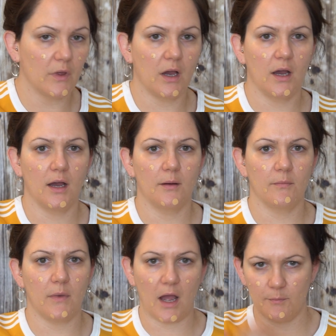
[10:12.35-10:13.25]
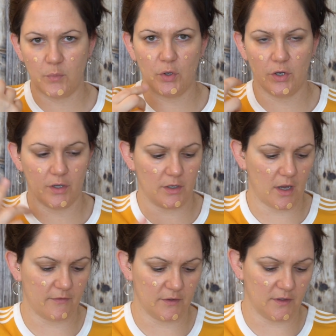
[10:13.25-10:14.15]
I put on,
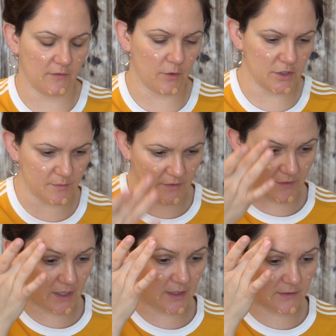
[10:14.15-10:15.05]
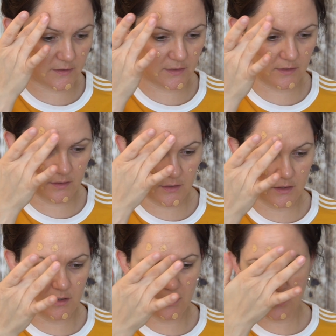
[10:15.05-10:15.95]
obviously I've washed my face
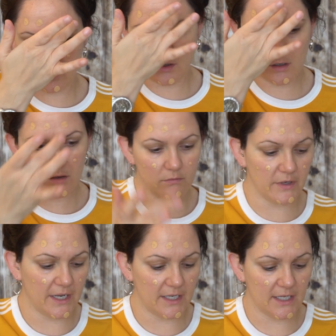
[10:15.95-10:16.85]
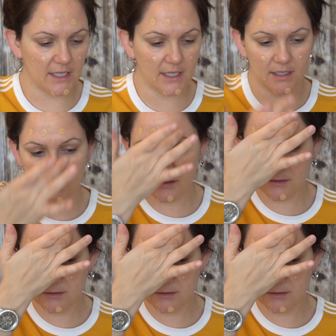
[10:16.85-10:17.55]
already.